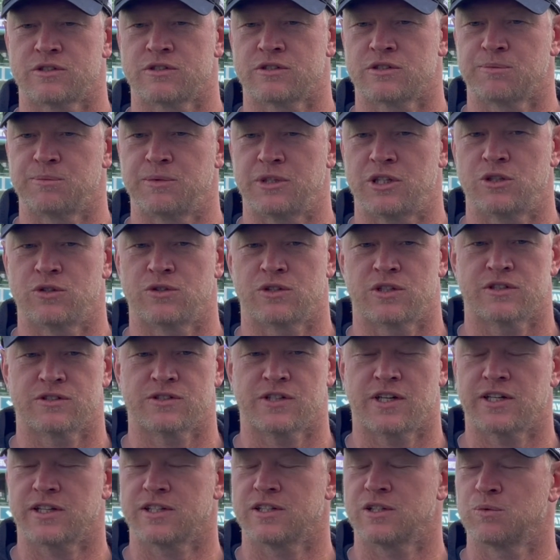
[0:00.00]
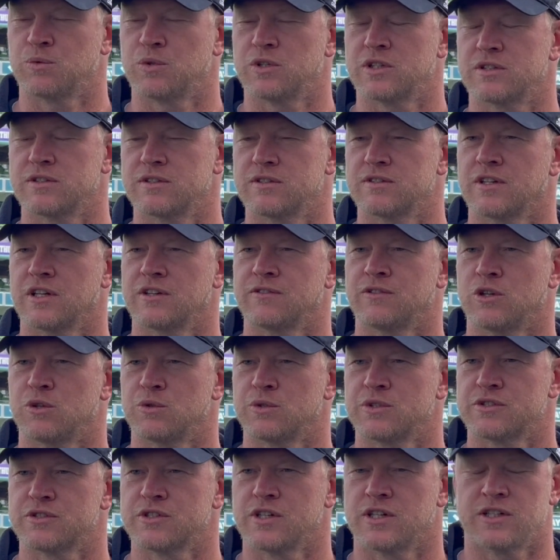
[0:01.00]
is going to be doing exactly what they've
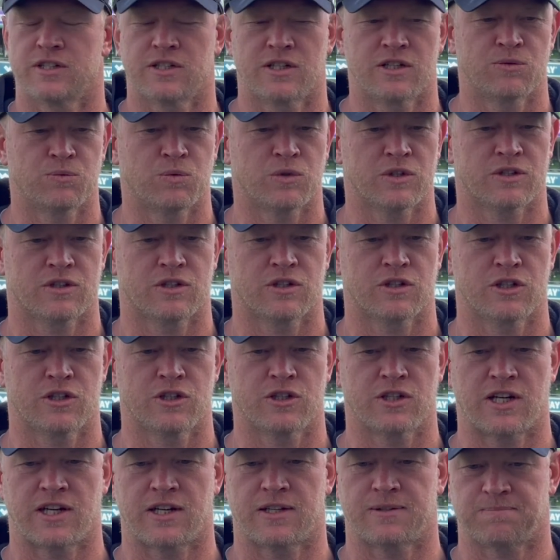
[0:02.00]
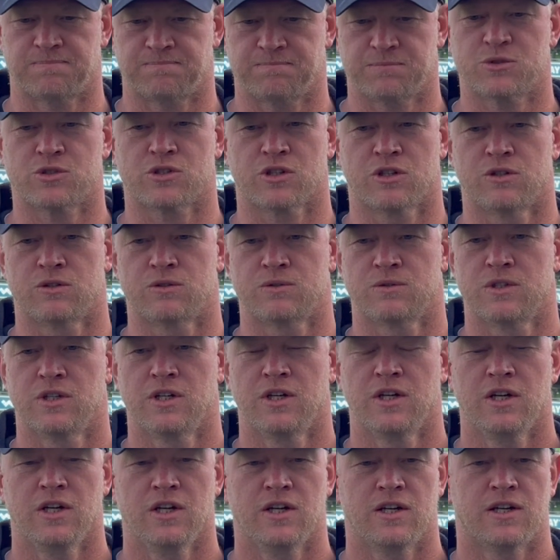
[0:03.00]
always done and what they're good at. So
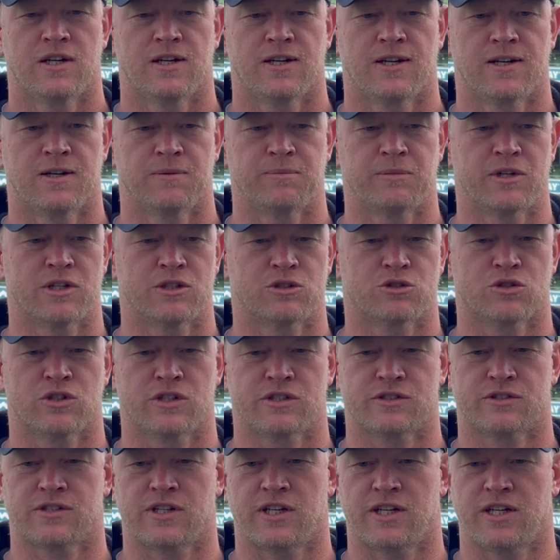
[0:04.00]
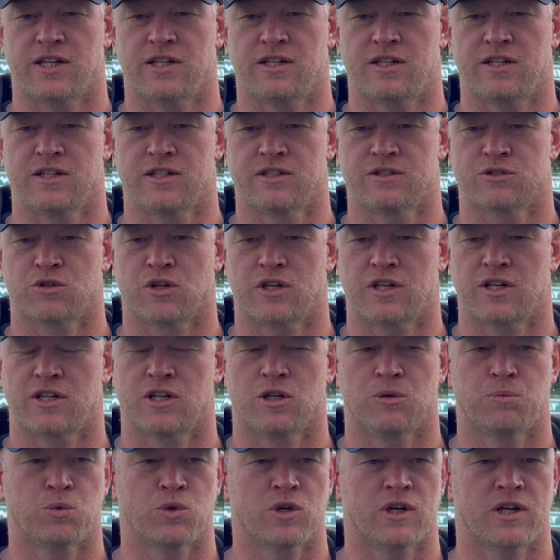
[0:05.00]
I'm going to trust that and try to
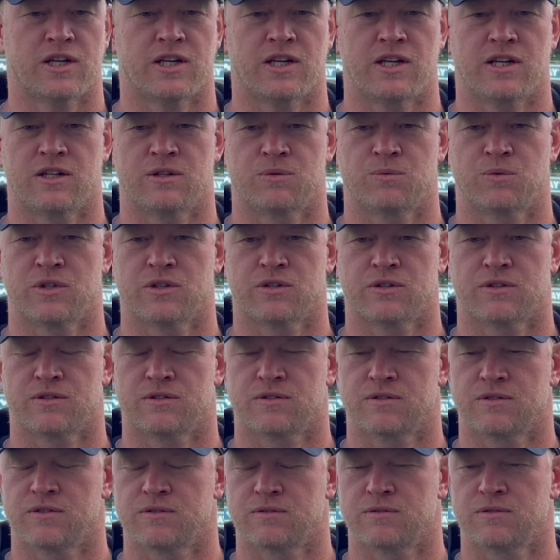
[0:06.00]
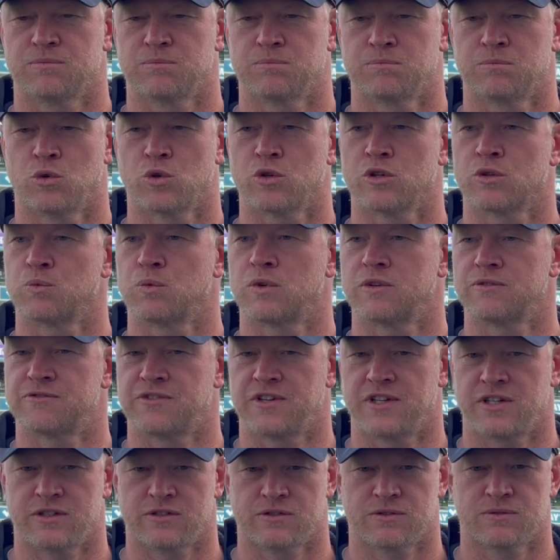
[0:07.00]
help where I can with more than one
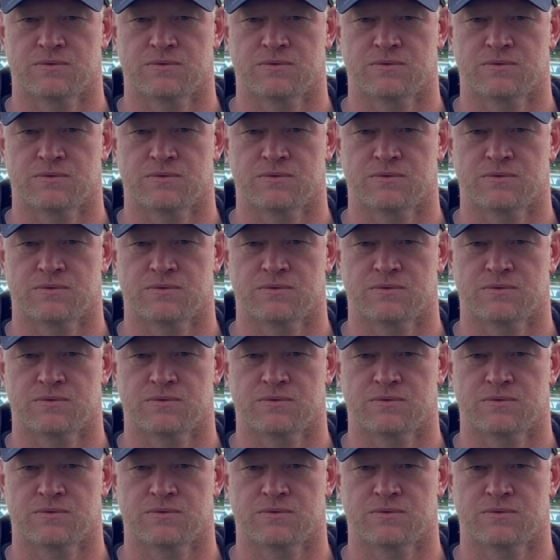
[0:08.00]
face.